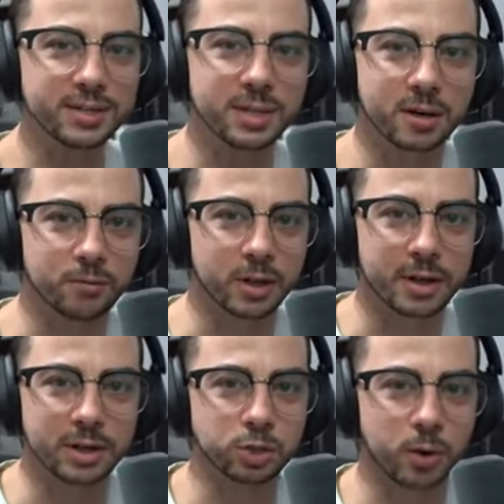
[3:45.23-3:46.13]
to set up for the
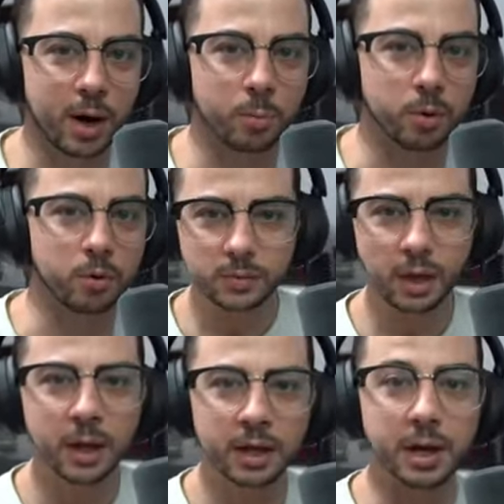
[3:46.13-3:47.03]
next grapple.
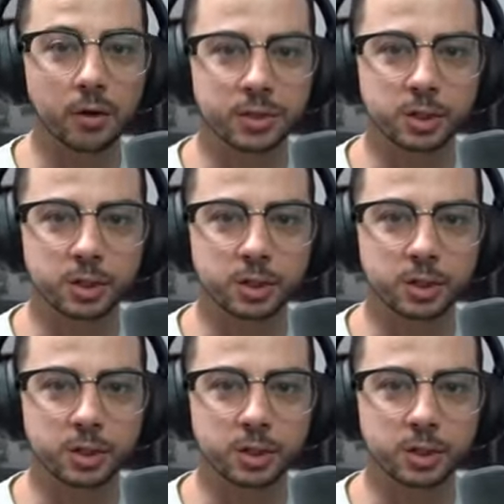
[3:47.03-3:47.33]
Now at